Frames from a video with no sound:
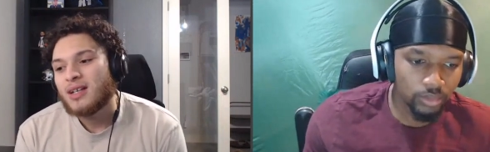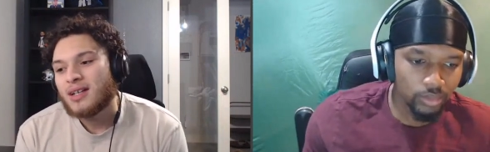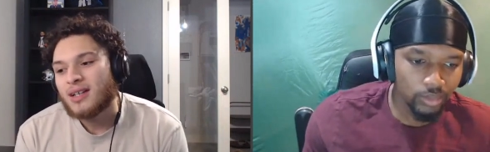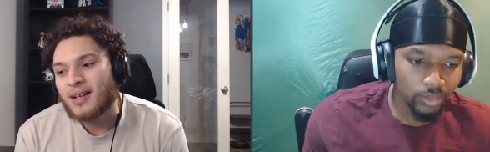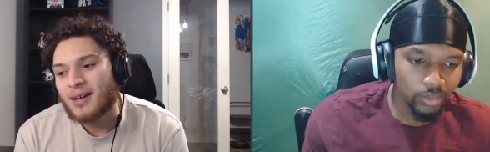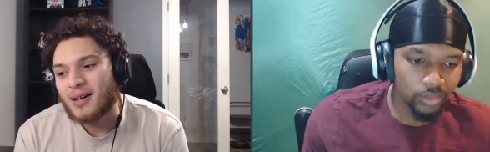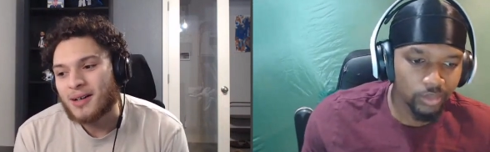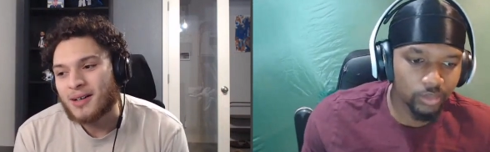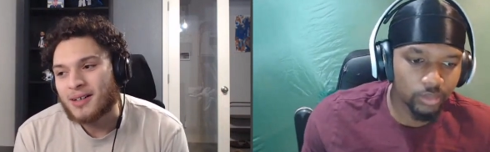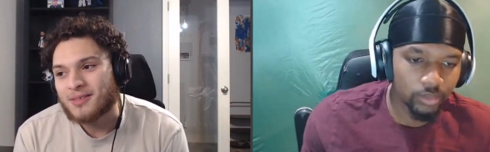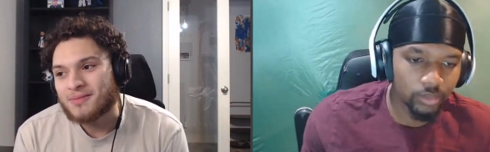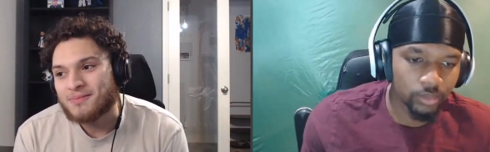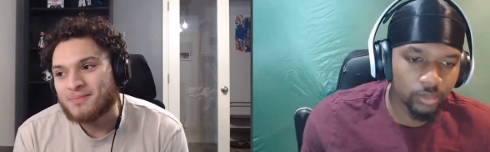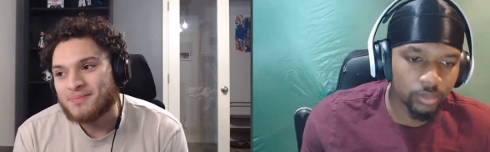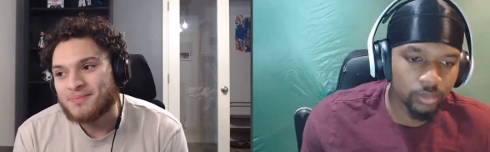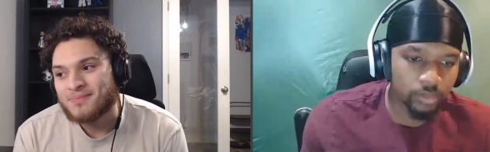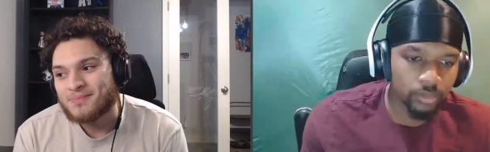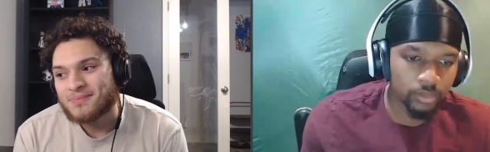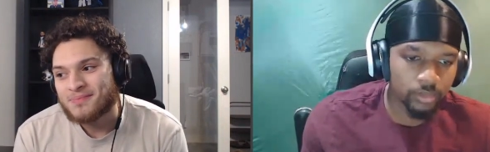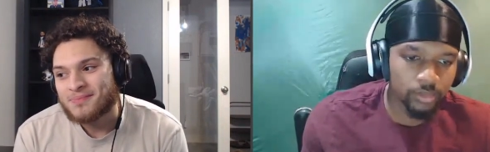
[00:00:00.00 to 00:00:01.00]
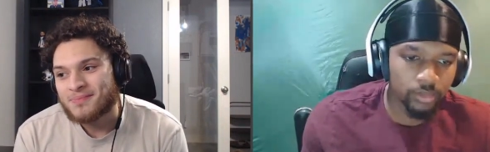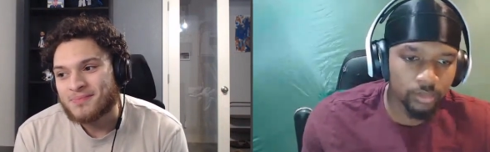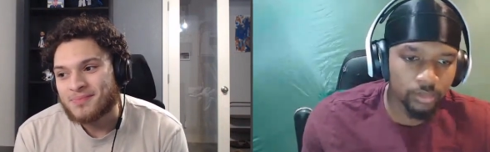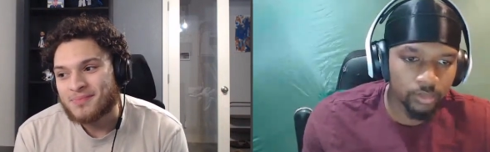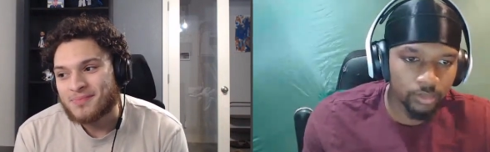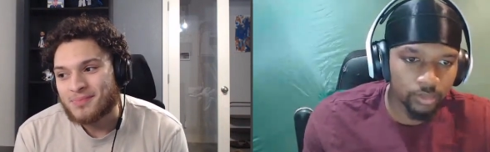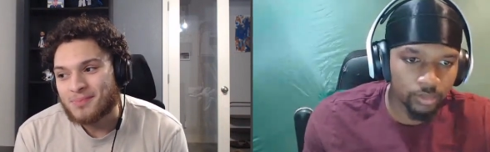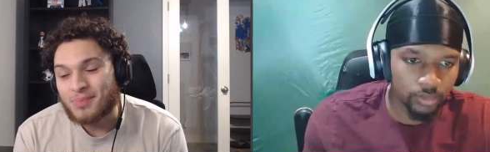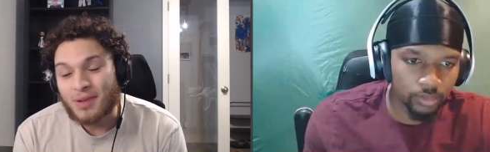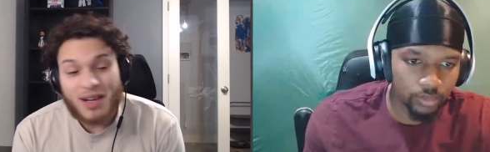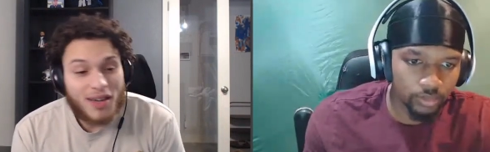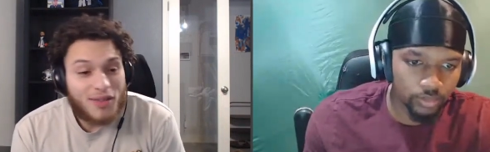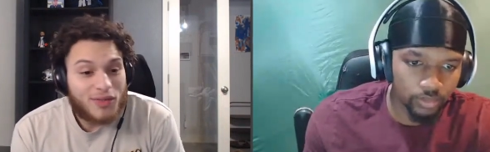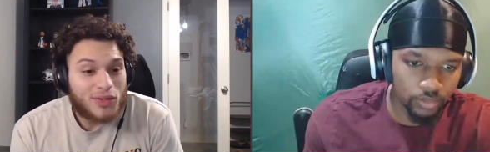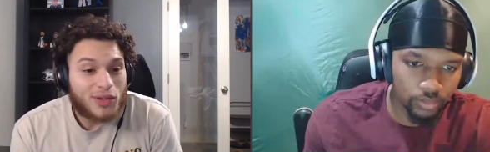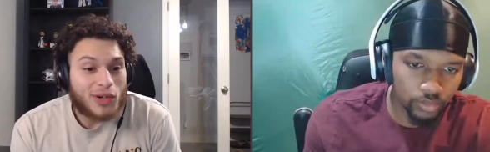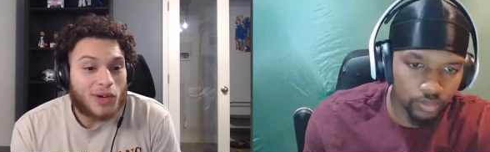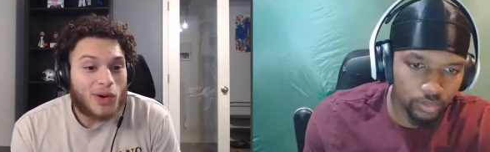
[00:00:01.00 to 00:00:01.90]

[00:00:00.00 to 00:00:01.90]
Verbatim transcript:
Speaker 1: Um, but if you're